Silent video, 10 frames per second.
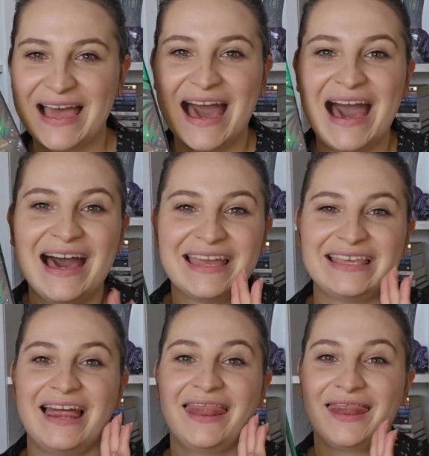I
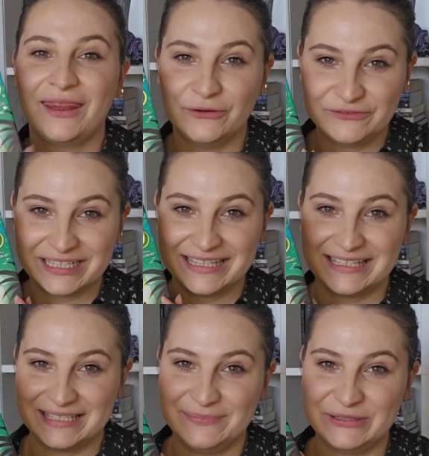loved
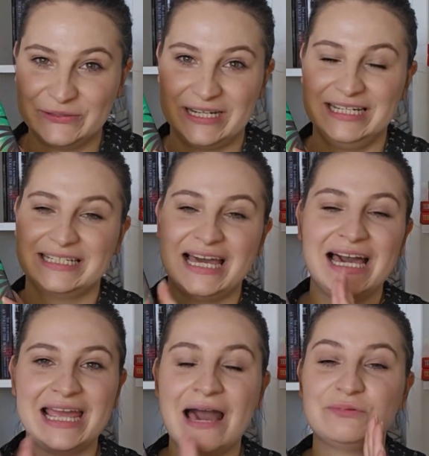this middle grade.
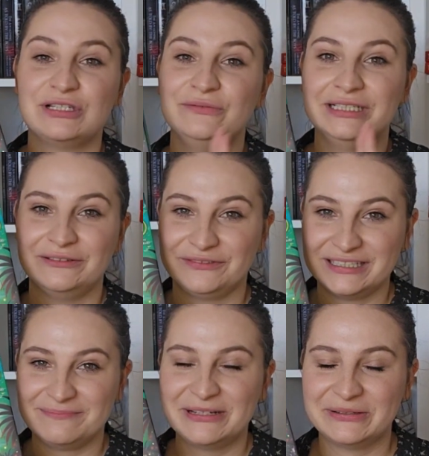I absolutely loved
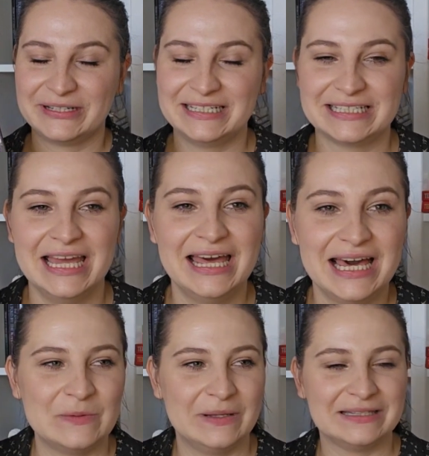this middle grade.
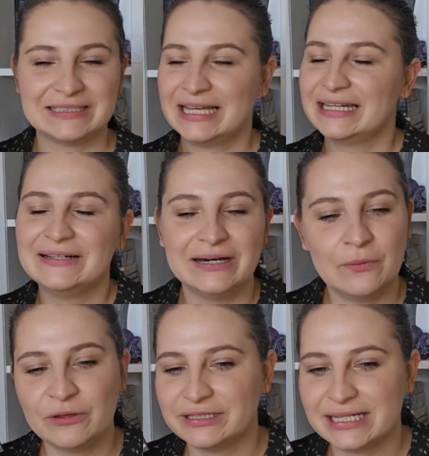I was like, oh, I
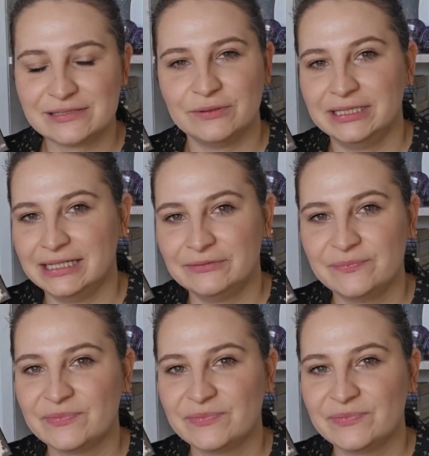want the next one now.